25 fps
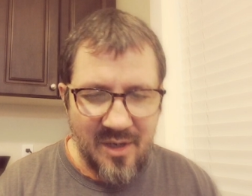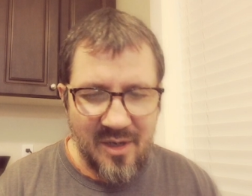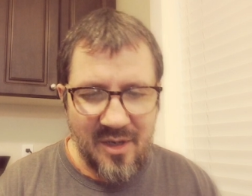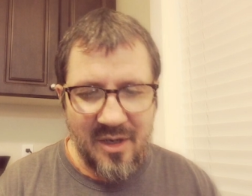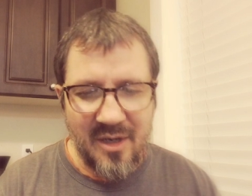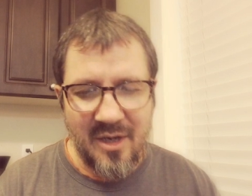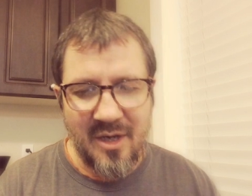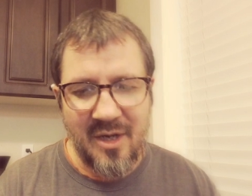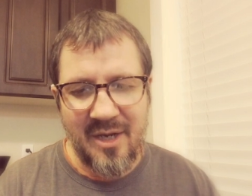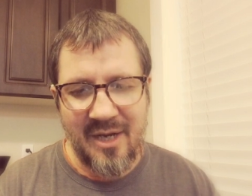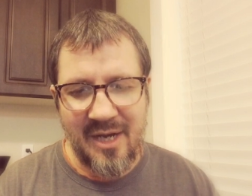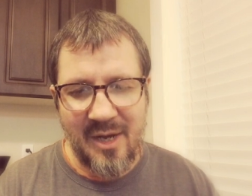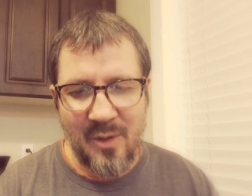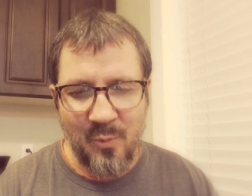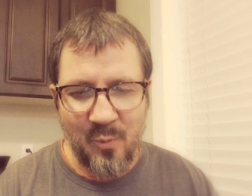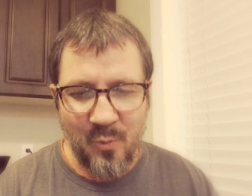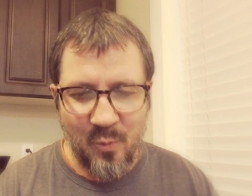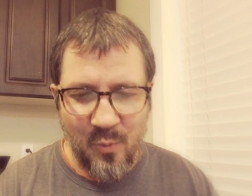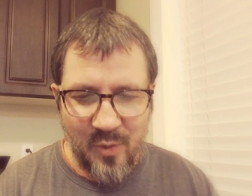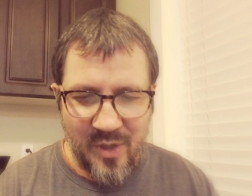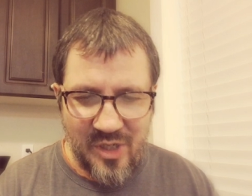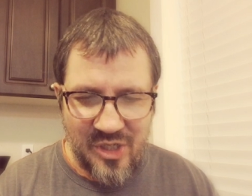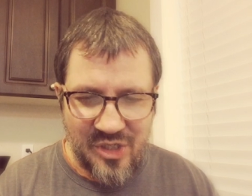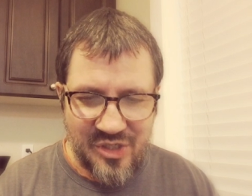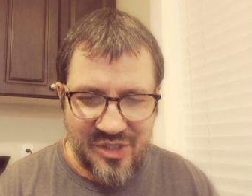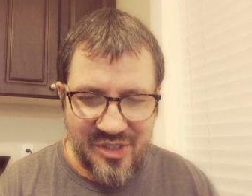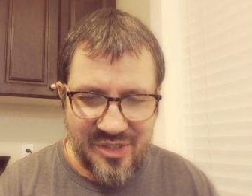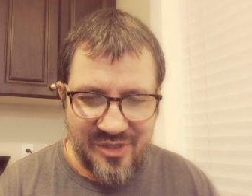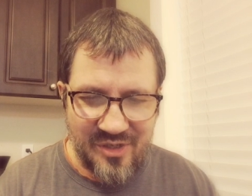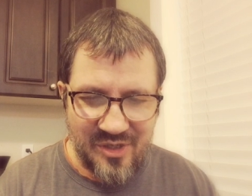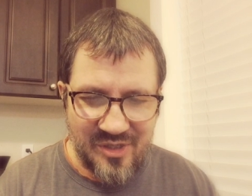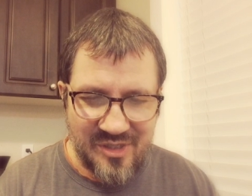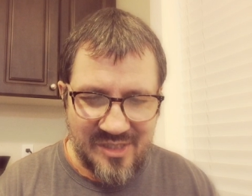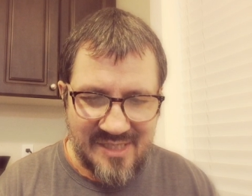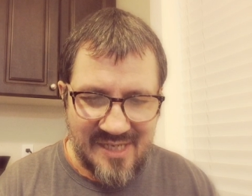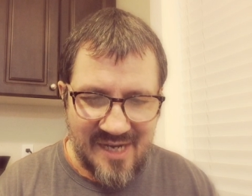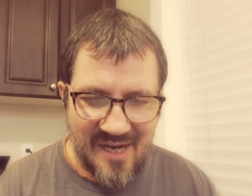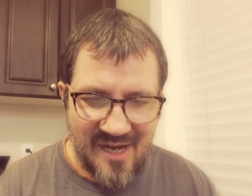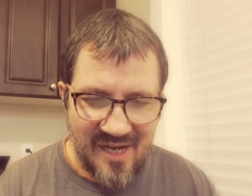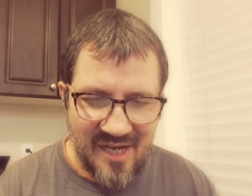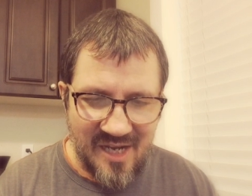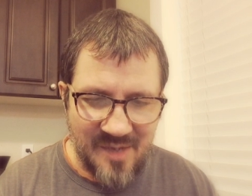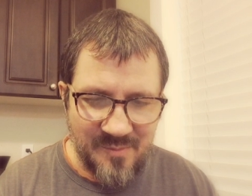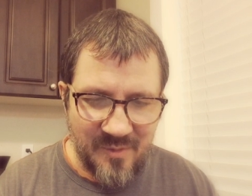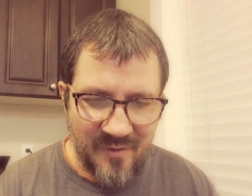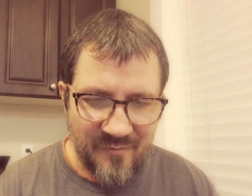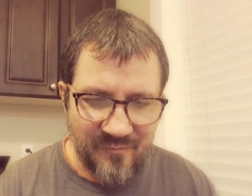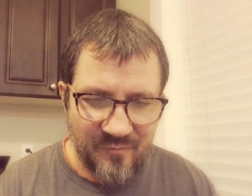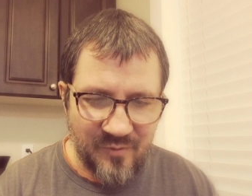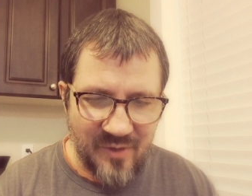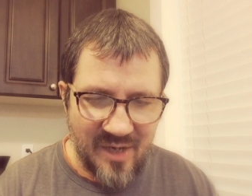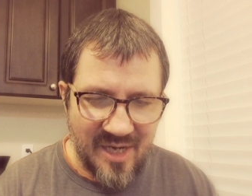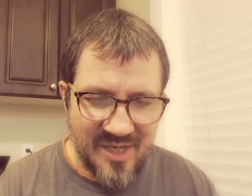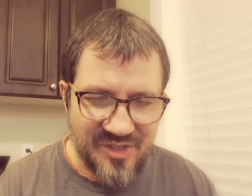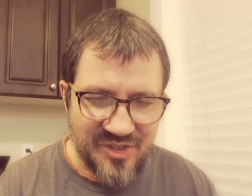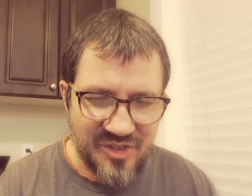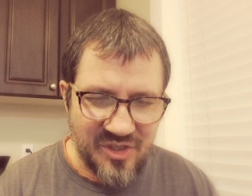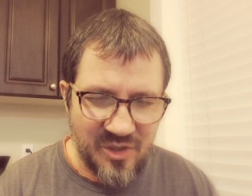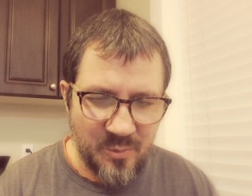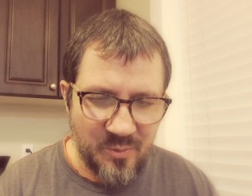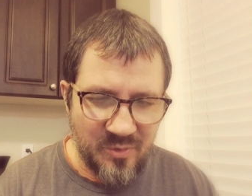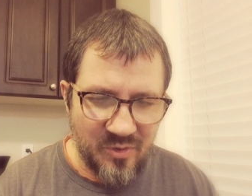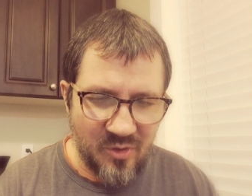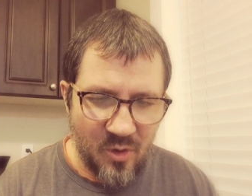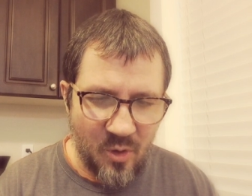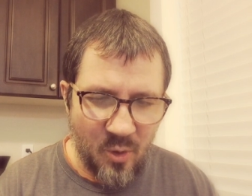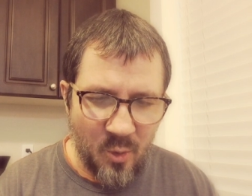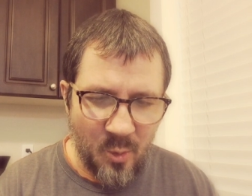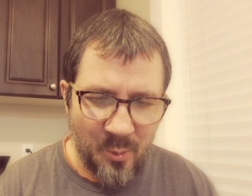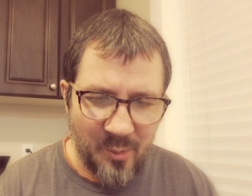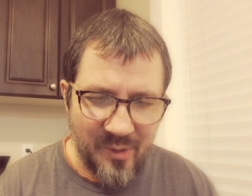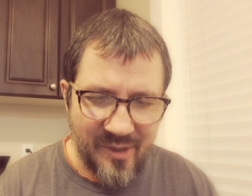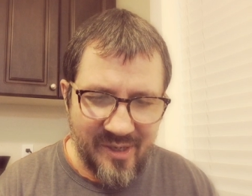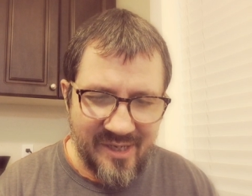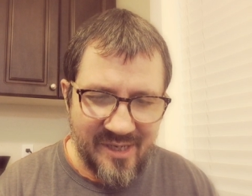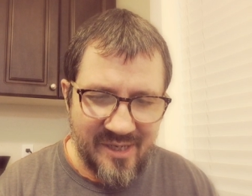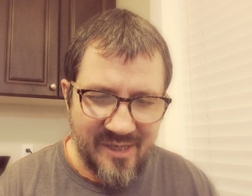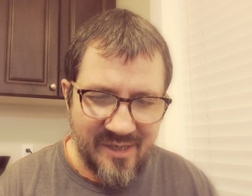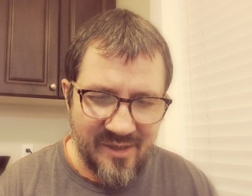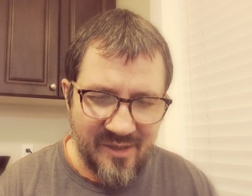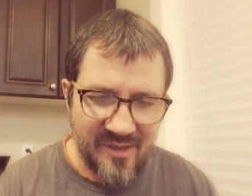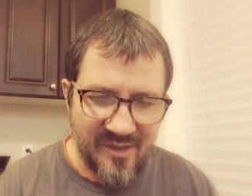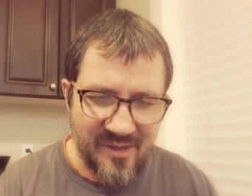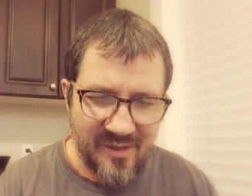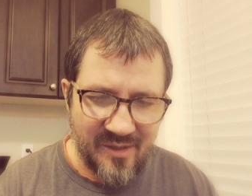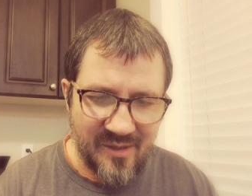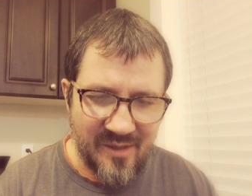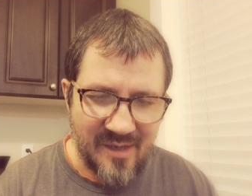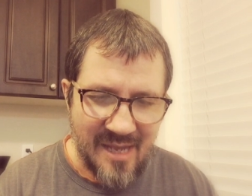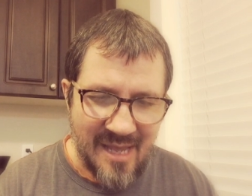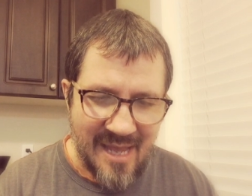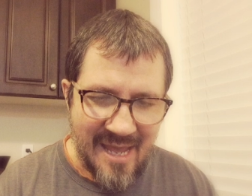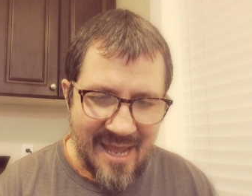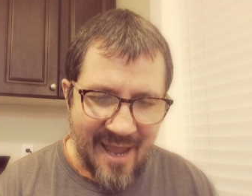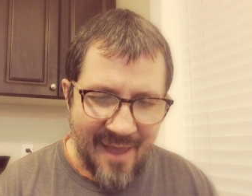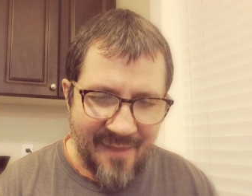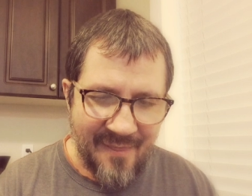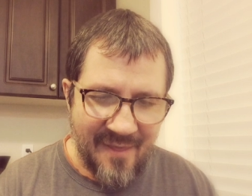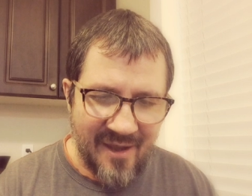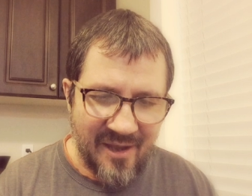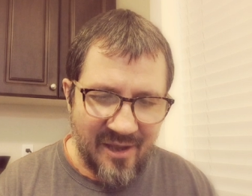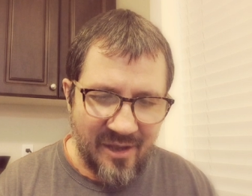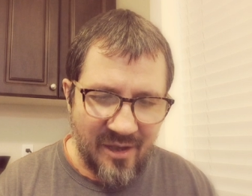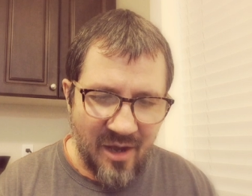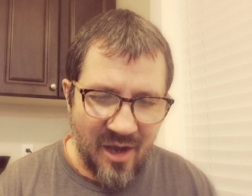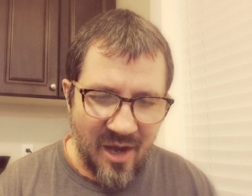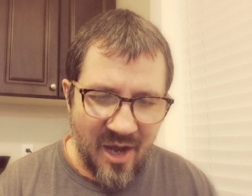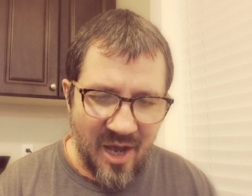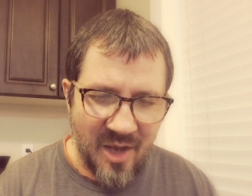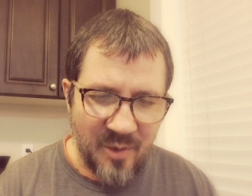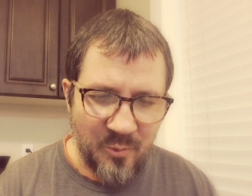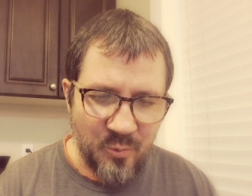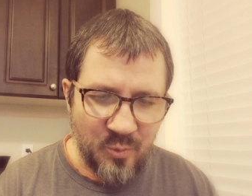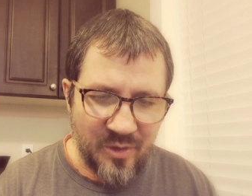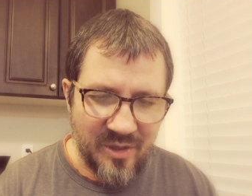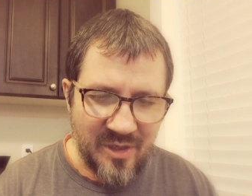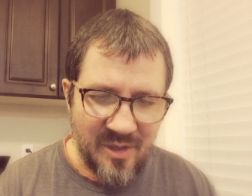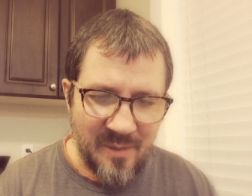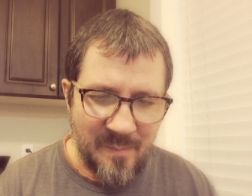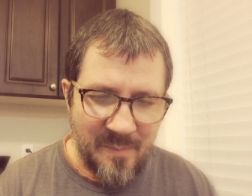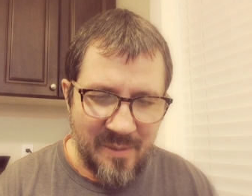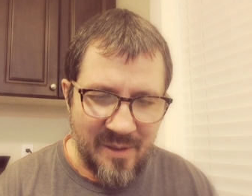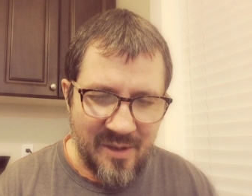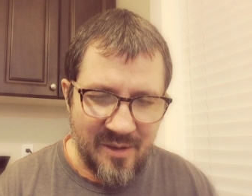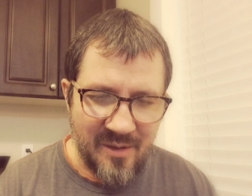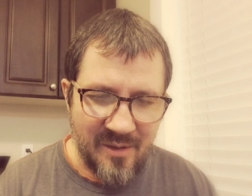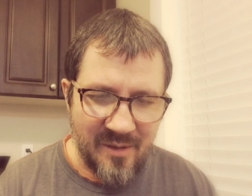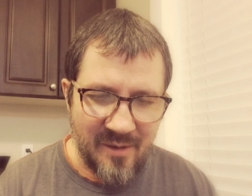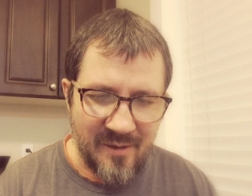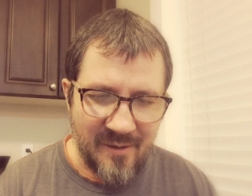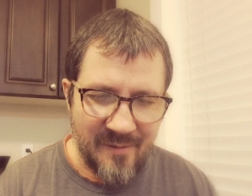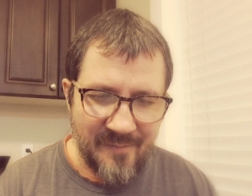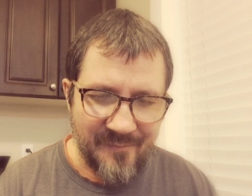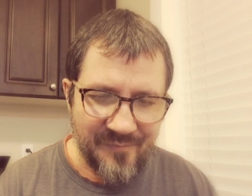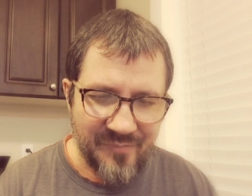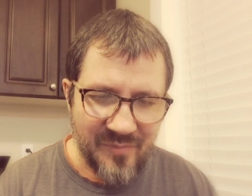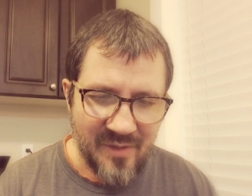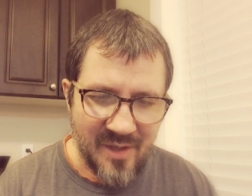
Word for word: Oh, I wish their time of rescue were already here and that God would appear,